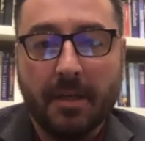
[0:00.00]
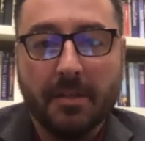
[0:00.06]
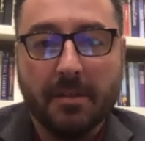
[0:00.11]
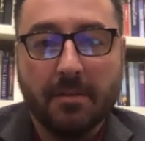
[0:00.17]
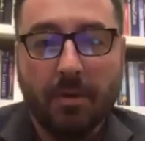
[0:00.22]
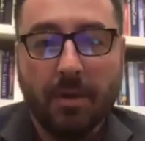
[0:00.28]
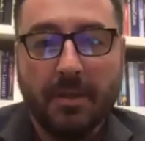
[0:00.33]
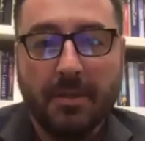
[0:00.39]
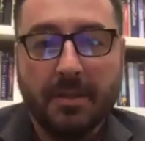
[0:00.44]

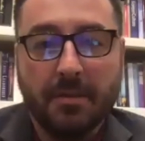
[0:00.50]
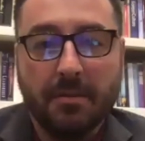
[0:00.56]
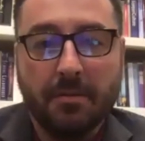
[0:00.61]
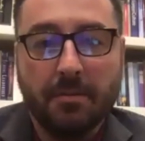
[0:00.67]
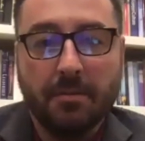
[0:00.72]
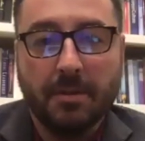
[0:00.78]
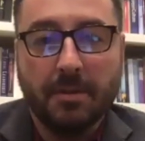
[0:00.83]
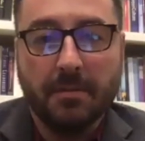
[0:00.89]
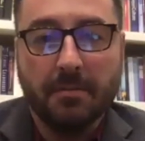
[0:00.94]
want to do
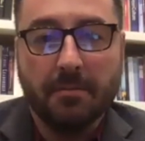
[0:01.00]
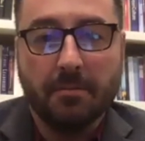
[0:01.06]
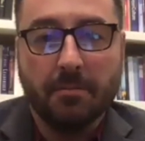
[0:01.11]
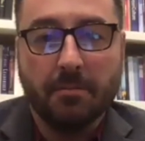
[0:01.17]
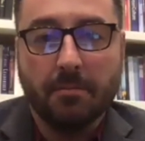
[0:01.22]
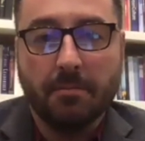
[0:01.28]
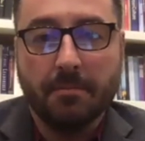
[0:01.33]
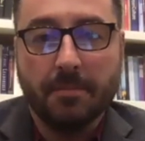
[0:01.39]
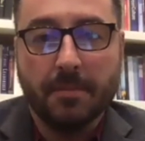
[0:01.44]
to
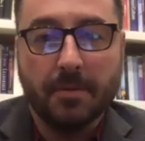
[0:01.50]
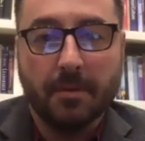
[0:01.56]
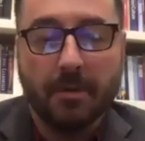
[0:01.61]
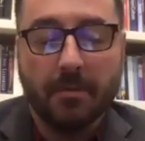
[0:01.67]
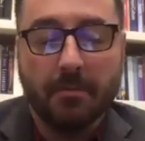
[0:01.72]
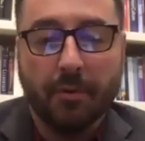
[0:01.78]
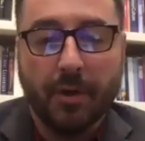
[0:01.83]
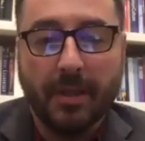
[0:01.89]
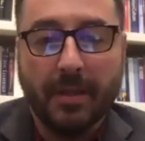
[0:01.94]
sort
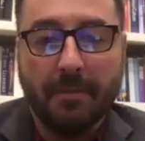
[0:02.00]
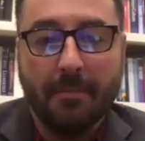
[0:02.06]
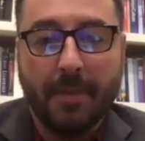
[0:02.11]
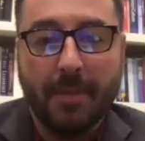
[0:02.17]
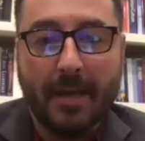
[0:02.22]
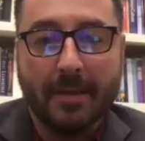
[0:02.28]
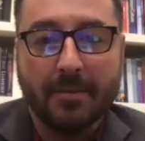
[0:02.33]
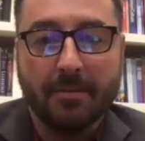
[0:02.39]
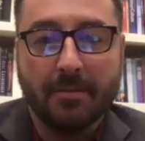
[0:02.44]
of bring them
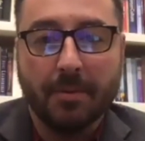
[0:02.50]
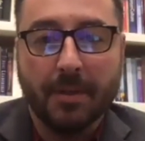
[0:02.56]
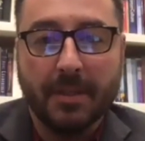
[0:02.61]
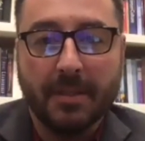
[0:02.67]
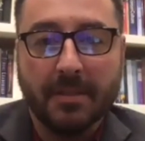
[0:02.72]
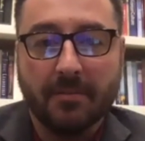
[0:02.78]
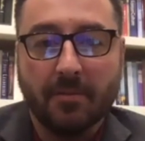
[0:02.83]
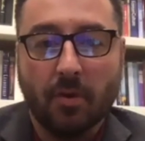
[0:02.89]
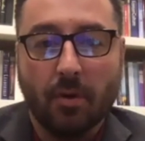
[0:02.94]
back to a place
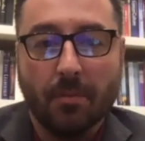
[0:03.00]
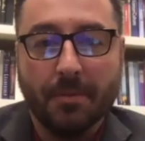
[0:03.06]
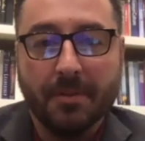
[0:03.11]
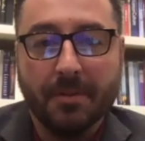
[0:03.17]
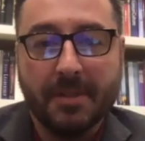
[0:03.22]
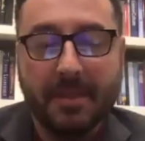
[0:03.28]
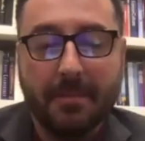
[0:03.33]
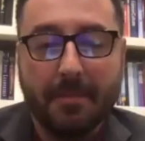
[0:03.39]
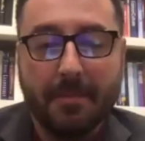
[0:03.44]
of
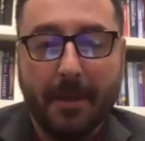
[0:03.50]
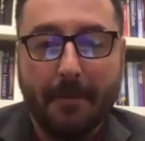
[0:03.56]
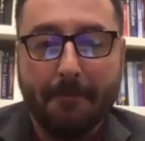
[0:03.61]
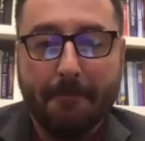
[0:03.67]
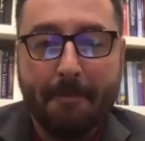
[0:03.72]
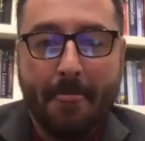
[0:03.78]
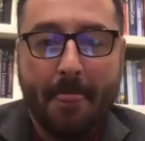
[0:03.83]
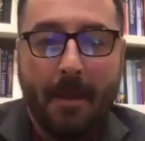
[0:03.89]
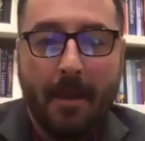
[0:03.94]
normalcy, but
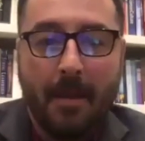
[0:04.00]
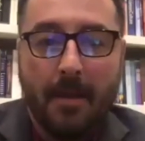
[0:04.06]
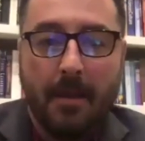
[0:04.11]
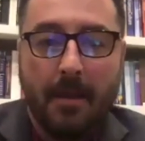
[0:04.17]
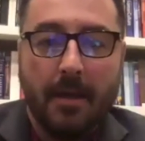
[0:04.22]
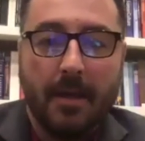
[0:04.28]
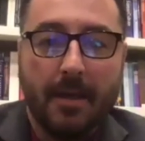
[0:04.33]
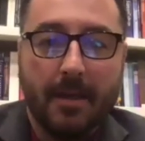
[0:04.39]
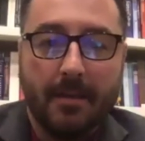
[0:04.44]

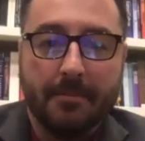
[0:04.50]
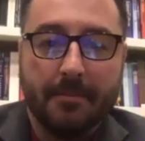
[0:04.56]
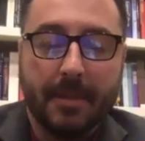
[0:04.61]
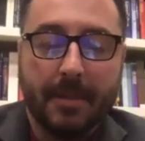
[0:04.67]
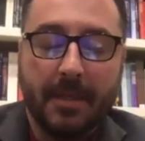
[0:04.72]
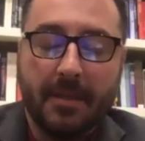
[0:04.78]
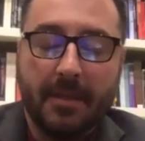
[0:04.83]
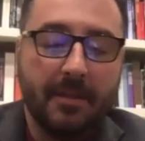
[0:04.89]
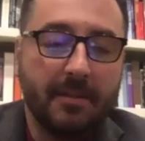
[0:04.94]

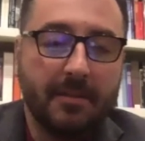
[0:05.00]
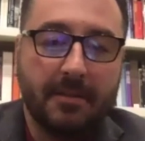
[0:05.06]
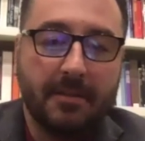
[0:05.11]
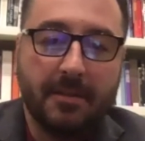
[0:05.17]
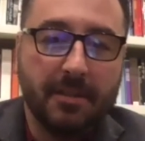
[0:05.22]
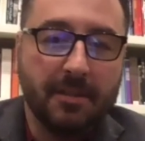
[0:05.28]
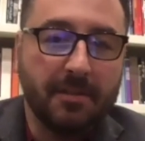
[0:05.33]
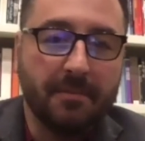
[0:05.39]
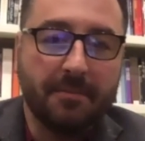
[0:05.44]
it's
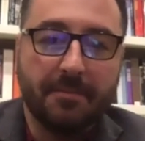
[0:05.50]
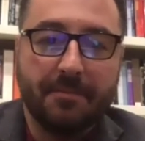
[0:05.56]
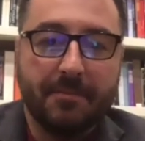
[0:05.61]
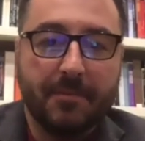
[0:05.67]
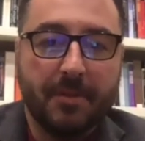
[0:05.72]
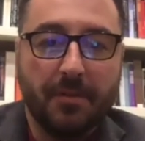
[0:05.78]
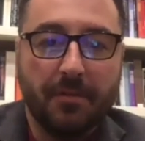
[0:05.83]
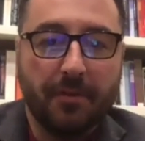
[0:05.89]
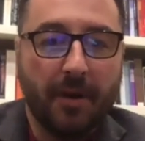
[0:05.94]
just
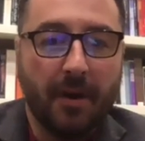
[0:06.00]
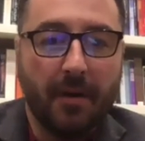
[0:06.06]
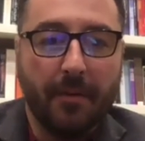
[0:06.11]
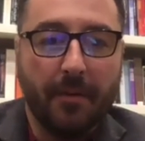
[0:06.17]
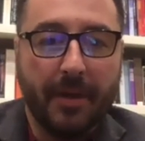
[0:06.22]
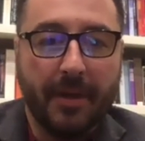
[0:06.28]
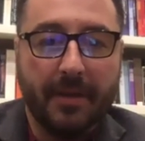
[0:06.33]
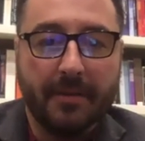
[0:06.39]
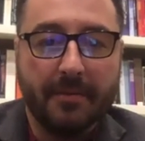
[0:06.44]
too far
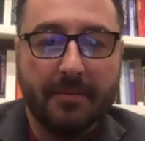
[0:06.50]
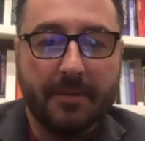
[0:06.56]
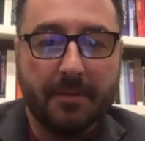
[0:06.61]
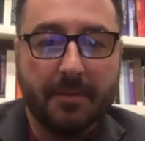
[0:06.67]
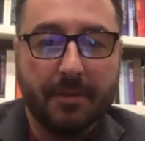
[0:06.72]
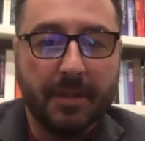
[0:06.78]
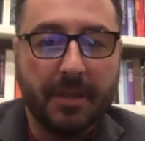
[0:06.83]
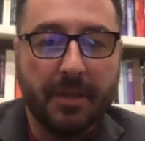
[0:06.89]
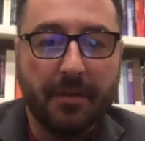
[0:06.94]
away to
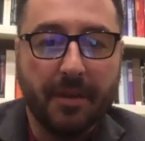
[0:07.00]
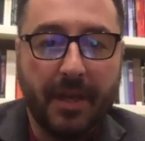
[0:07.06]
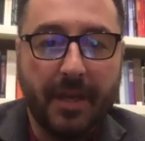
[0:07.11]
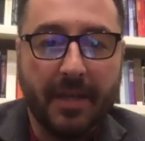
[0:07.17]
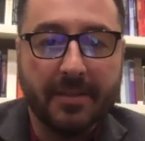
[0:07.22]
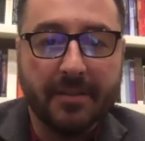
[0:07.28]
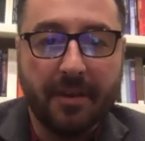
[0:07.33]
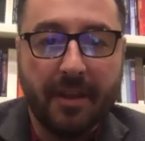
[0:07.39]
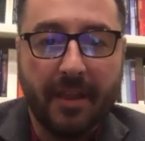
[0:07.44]
really know the
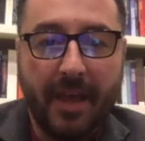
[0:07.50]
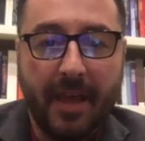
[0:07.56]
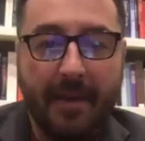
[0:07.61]
answer to that.